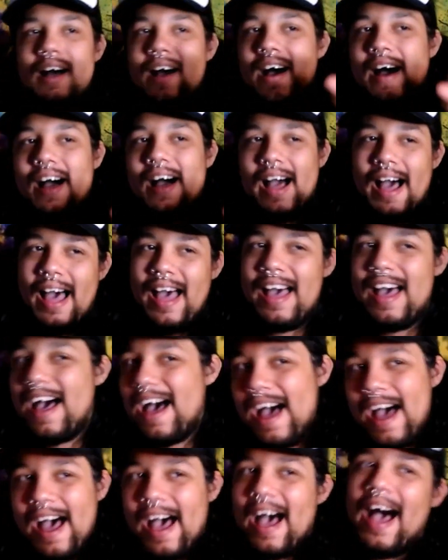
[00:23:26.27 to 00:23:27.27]

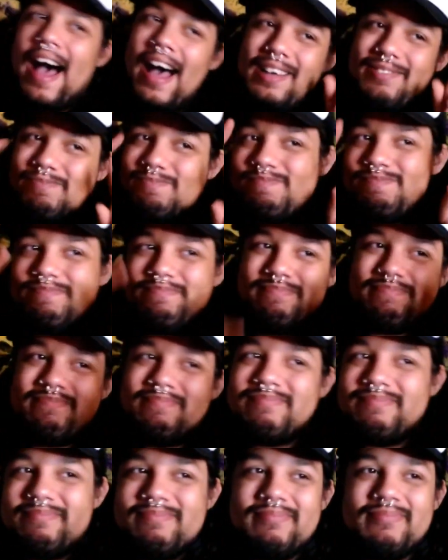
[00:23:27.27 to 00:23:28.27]
Ah.
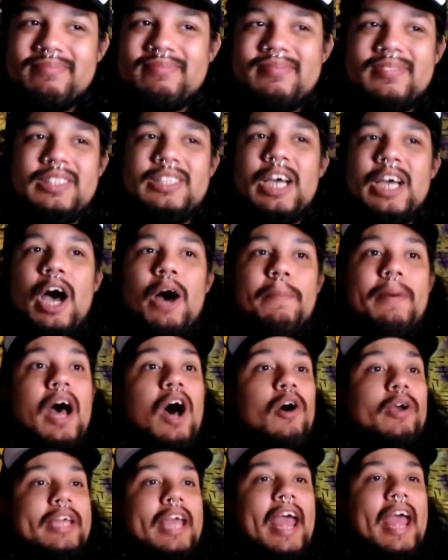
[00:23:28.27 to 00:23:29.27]
Dope.
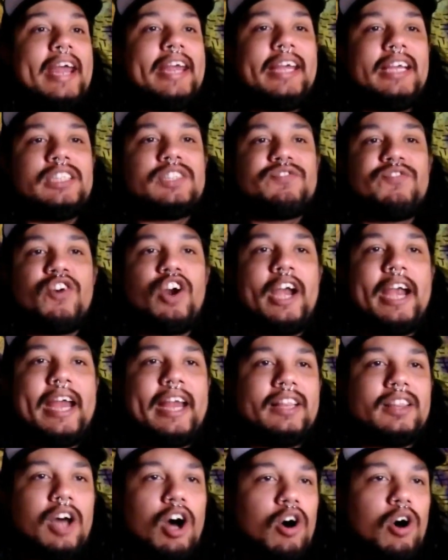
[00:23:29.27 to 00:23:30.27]
Oh, yay, he's
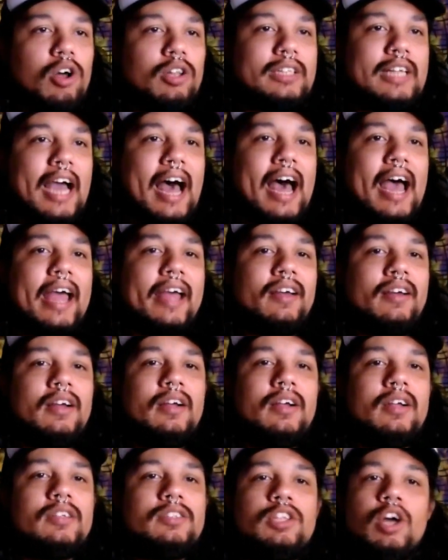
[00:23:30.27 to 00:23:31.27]
free. The old guy.
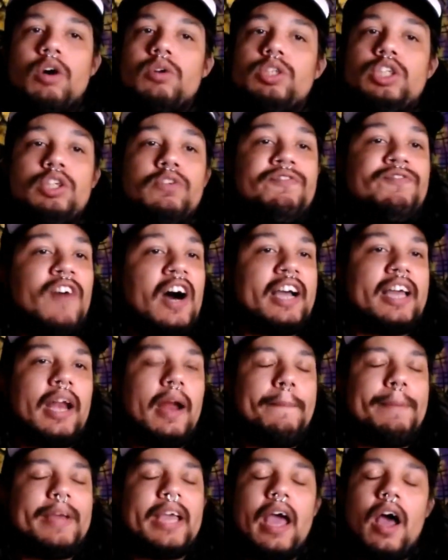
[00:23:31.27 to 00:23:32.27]
Don't you fuck it
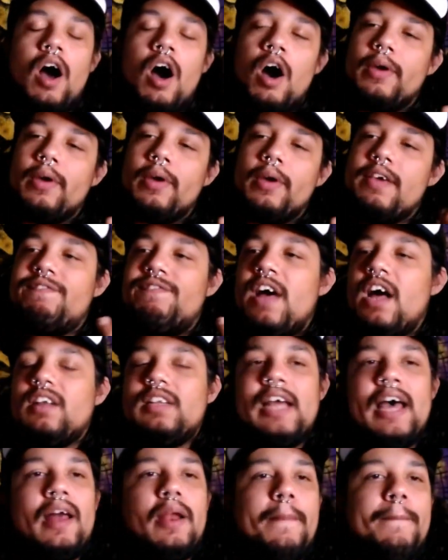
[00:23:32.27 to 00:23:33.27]
up again. Oh, he fell
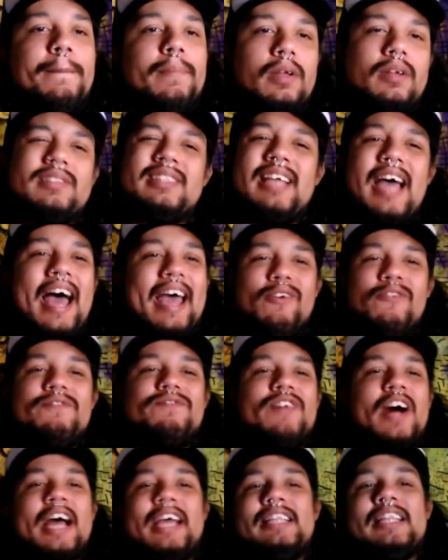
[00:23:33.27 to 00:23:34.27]
down. I don't
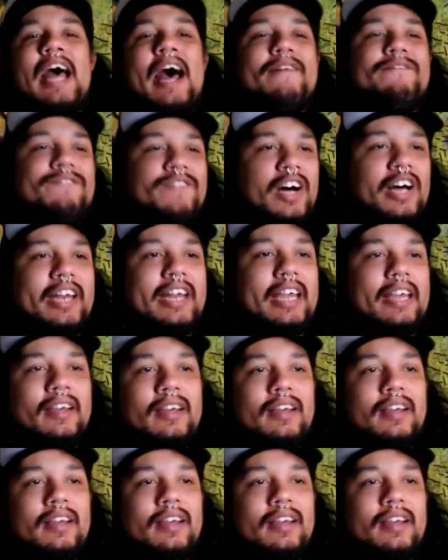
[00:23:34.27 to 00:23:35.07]
find that funny.